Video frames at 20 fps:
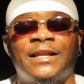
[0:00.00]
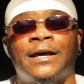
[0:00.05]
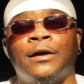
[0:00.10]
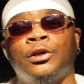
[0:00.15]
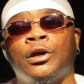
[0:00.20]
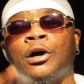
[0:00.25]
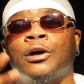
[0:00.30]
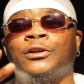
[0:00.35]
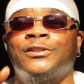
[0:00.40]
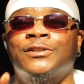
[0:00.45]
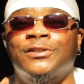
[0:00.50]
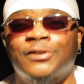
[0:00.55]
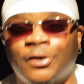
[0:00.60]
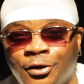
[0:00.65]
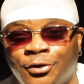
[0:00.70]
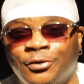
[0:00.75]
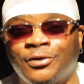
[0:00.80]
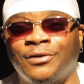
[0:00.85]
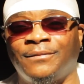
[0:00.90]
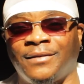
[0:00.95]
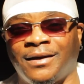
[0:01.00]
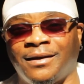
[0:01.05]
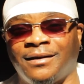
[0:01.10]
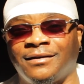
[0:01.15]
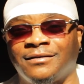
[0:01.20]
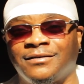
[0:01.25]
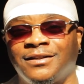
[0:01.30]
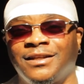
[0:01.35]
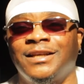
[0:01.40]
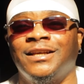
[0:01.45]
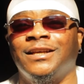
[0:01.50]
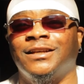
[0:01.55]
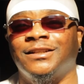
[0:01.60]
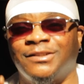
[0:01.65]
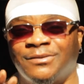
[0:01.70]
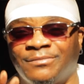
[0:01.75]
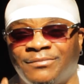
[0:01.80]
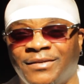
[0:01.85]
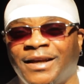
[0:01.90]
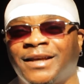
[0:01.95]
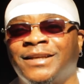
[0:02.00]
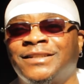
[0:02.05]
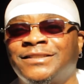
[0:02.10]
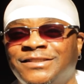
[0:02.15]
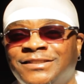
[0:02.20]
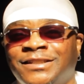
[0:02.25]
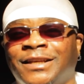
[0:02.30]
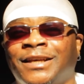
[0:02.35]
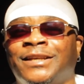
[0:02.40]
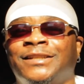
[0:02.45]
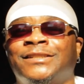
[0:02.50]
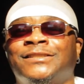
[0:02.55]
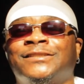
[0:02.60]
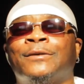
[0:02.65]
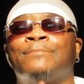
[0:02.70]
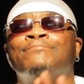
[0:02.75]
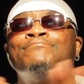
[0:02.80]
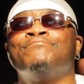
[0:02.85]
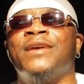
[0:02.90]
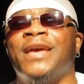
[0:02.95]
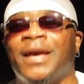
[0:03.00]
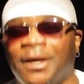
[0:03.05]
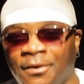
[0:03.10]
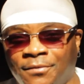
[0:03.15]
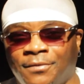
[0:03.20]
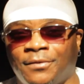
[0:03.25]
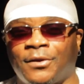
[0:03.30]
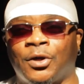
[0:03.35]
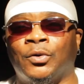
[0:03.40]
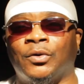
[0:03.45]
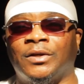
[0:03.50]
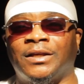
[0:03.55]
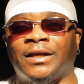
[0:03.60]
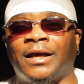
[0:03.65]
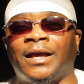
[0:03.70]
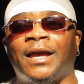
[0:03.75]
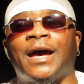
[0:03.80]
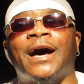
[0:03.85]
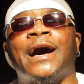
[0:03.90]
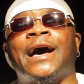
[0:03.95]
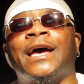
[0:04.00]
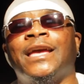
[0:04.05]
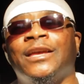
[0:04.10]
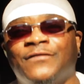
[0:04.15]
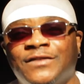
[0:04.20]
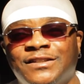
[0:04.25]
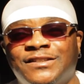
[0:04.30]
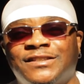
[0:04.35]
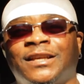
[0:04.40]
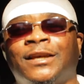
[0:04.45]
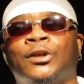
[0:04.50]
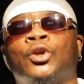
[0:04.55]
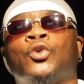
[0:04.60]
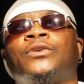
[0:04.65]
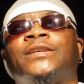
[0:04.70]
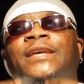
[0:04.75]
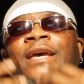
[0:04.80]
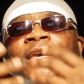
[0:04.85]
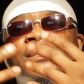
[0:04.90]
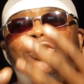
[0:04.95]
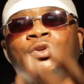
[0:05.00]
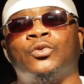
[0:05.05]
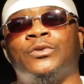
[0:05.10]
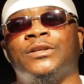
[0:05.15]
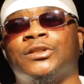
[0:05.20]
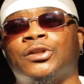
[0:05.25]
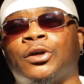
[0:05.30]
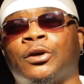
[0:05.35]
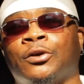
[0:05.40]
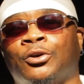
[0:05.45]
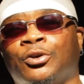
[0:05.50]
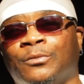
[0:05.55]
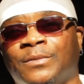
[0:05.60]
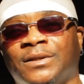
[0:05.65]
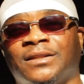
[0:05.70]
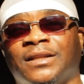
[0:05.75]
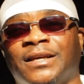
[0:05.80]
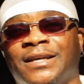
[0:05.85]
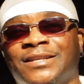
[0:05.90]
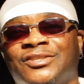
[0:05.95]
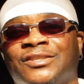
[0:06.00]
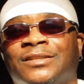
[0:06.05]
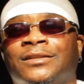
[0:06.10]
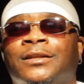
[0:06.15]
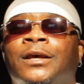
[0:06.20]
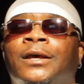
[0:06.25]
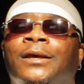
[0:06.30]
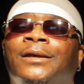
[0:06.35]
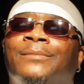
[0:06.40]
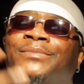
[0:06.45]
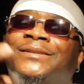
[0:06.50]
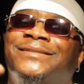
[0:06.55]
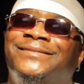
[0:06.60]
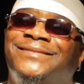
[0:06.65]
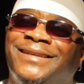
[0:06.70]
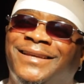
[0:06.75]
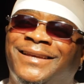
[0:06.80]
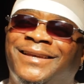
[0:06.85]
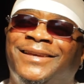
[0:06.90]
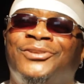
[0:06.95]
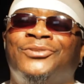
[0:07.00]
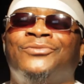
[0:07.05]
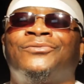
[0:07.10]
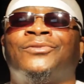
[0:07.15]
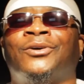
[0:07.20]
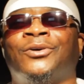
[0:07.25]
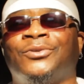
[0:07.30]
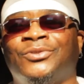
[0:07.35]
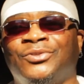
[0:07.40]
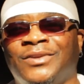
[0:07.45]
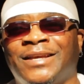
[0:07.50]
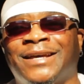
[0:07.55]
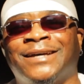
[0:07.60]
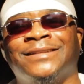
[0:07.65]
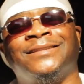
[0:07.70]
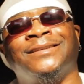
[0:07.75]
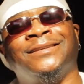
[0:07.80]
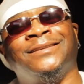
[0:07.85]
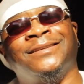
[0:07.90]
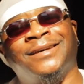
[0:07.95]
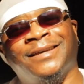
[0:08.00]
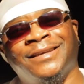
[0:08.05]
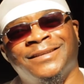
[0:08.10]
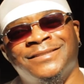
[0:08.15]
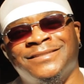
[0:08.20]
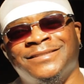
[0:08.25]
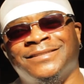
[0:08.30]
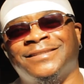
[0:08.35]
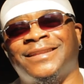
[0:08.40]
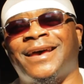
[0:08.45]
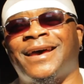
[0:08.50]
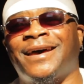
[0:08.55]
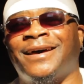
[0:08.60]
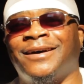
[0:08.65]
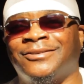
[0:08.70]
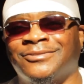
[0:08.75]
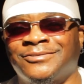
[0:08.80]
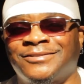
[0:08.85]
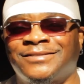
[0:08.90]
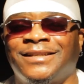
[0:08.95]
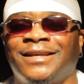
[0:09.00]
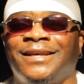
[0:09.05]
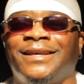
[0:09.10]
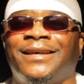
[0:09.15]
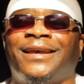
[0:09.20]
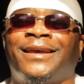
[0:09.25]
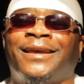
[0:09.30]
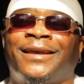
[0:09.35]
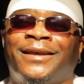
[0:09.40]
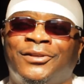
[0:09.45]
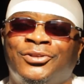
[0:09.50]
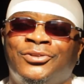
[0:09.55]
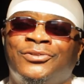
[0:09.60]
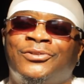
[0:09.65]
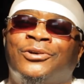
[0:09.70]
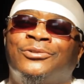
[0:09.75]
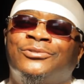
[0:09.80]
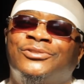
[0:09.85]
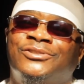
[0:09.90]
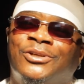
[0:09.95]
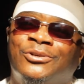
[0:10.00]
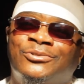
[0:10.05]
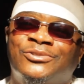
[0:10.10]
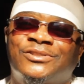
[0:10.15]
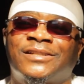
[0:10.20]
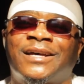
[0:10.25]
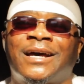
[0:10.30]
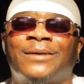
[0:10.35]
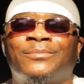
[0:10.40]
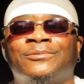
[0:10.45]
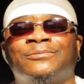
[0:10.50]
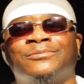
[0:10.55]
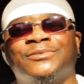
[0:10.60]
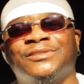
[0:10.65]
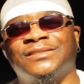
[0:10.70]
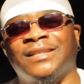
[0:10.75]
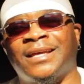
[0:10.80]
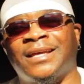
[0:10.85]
now y'all just heard the man. The man said it's a myth, okay? I even said, okay, so it's an urban legend. But then, you know, you got the youngins in the house, and, you know, Showstopper was